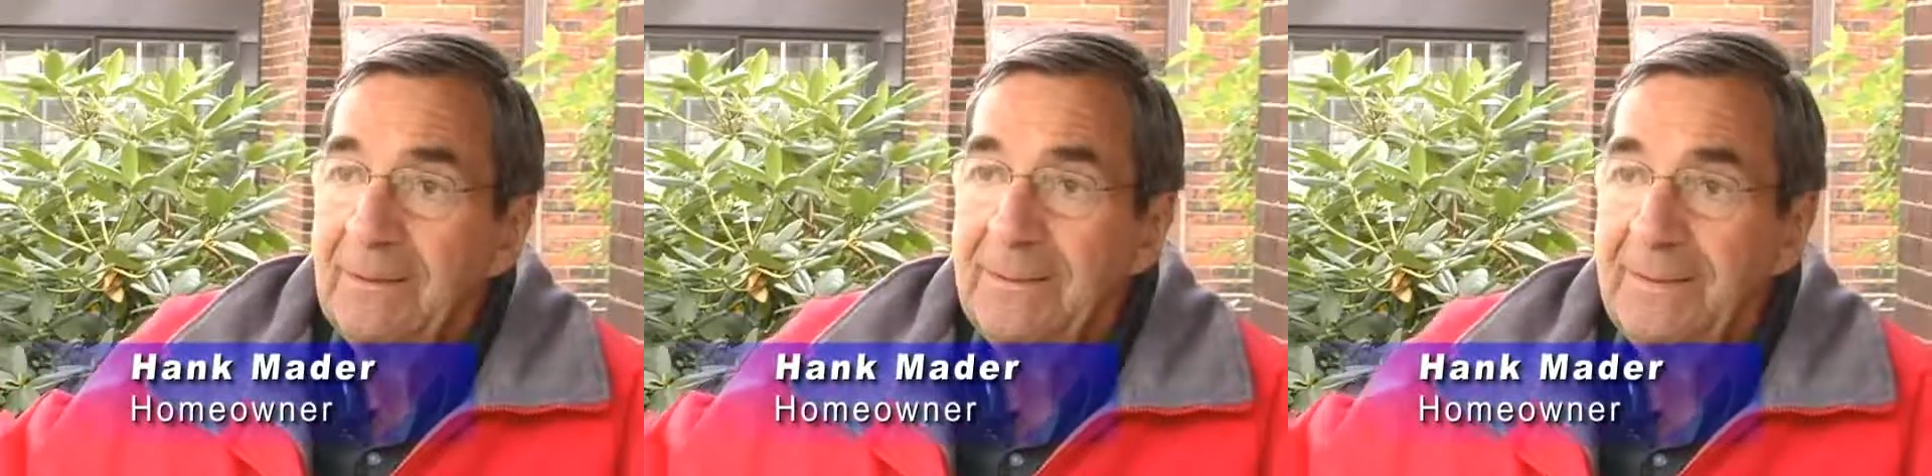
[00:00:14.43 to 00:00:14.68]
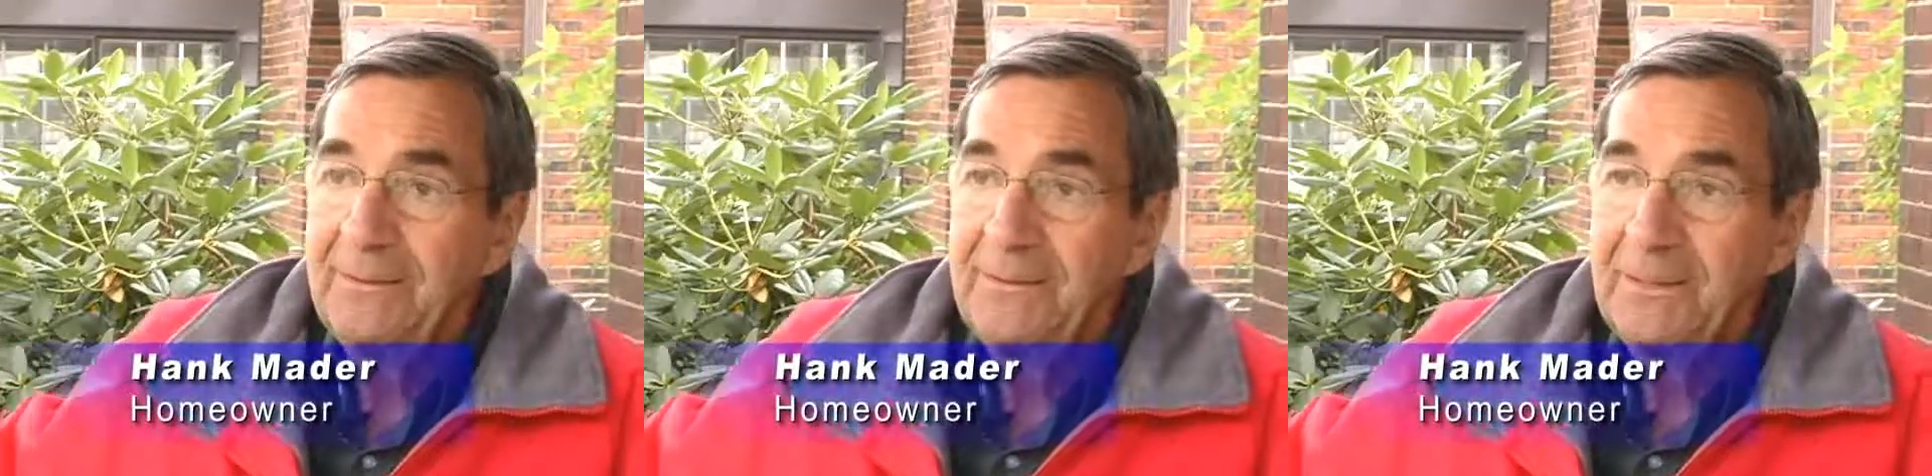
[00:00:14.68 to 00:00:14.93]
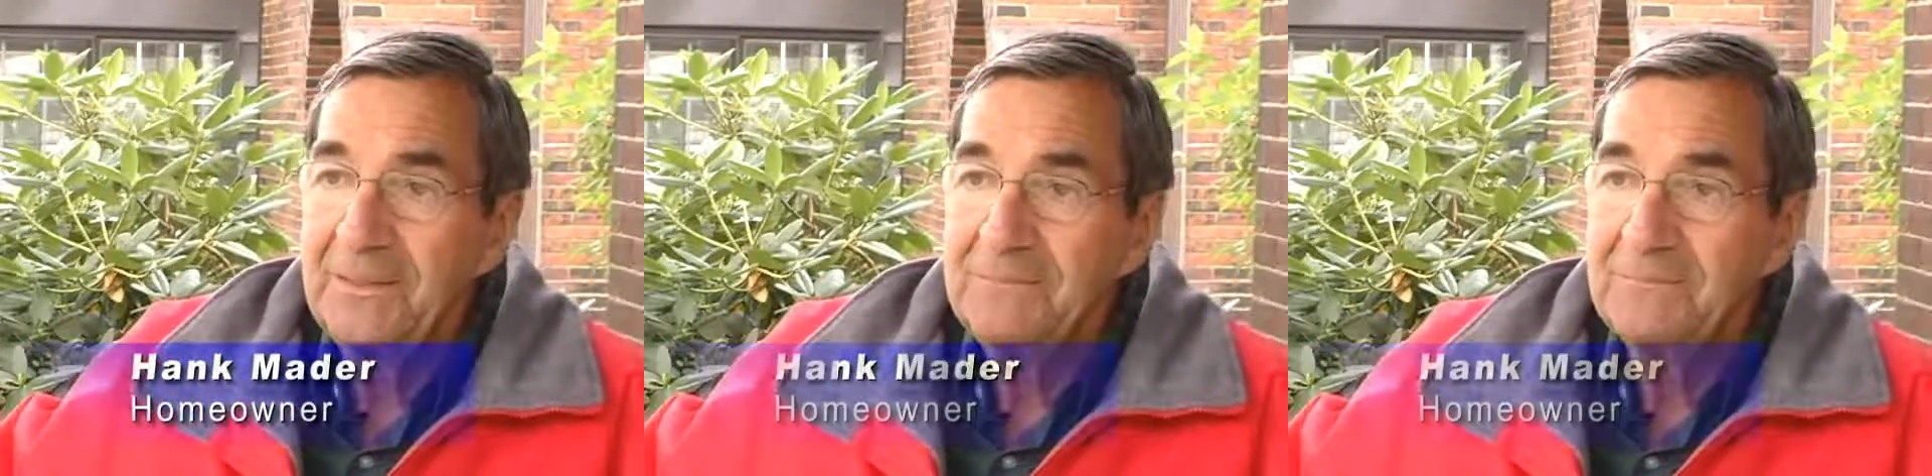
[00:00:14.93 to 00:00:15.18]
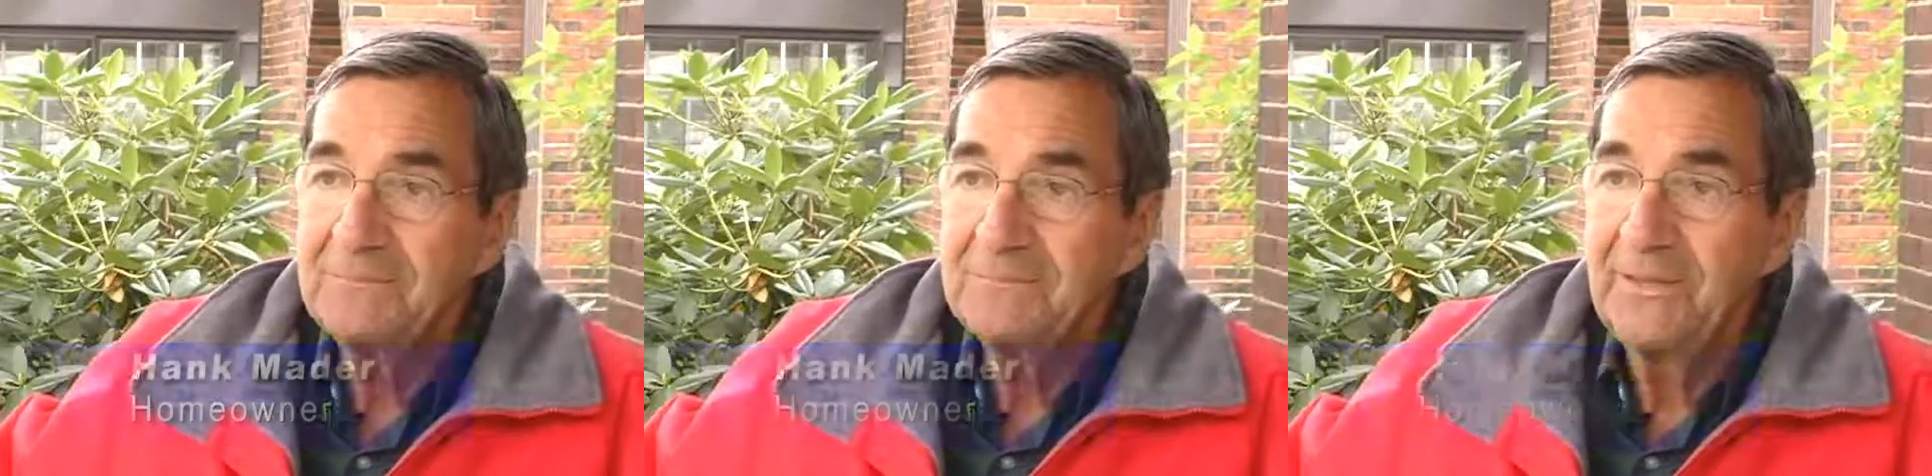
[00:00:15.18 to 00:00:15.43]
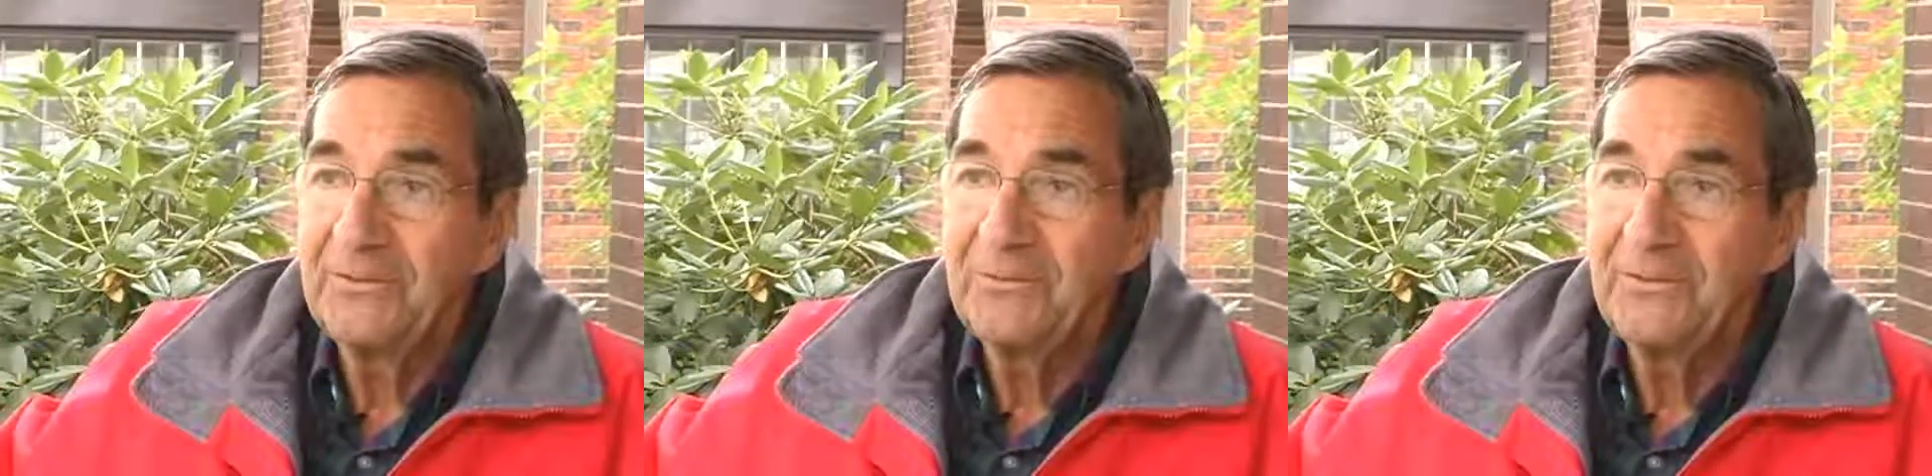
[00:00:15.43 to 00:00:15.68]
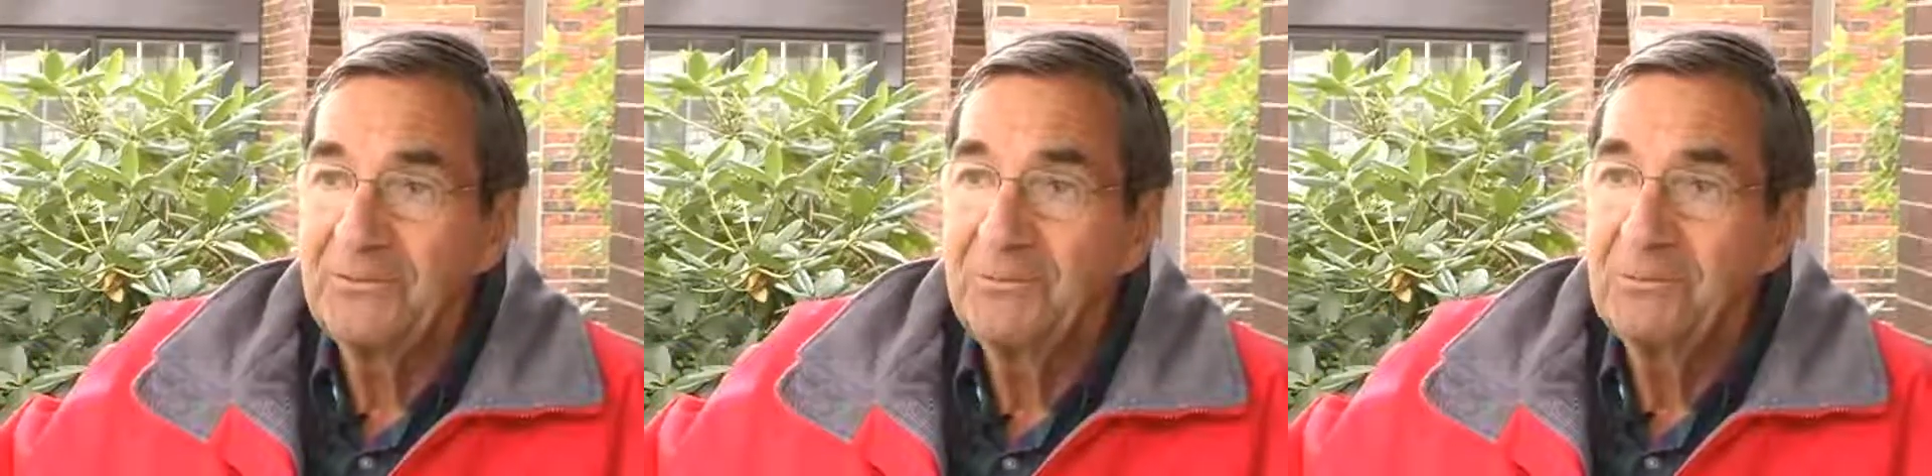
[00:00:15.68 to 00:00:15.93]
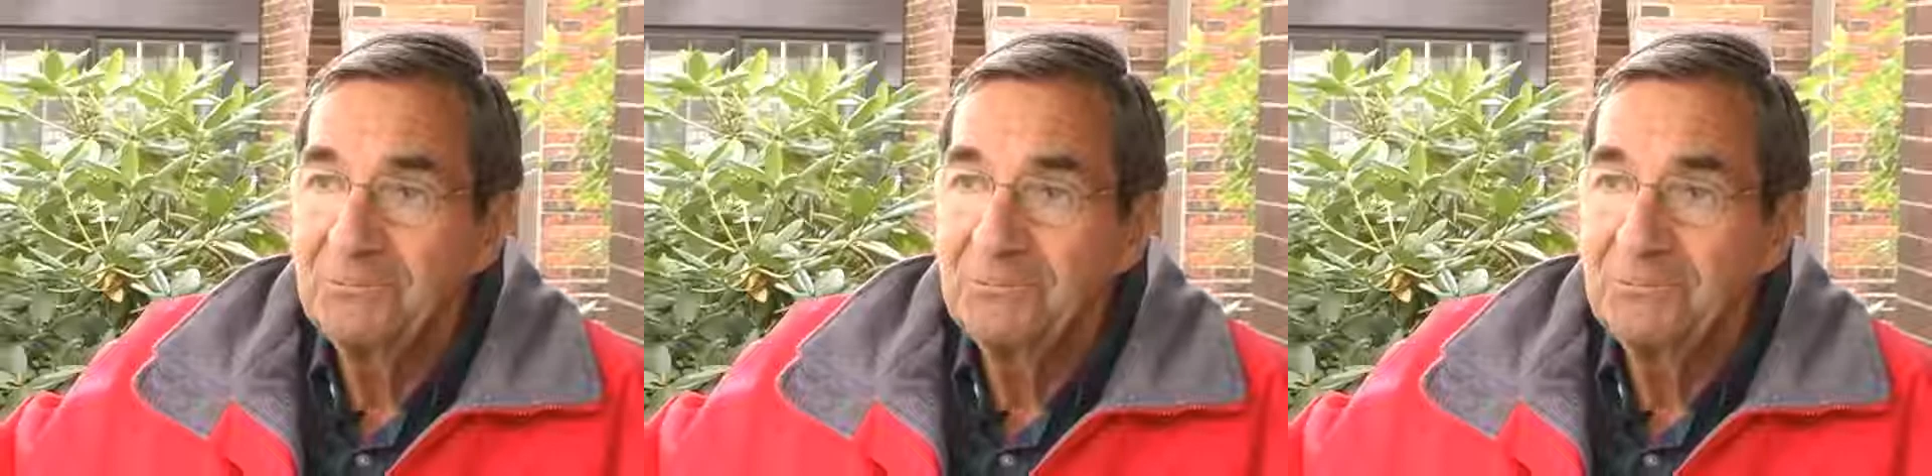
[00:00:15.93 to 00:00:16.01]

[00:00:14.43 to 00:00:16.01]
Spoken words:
And I said,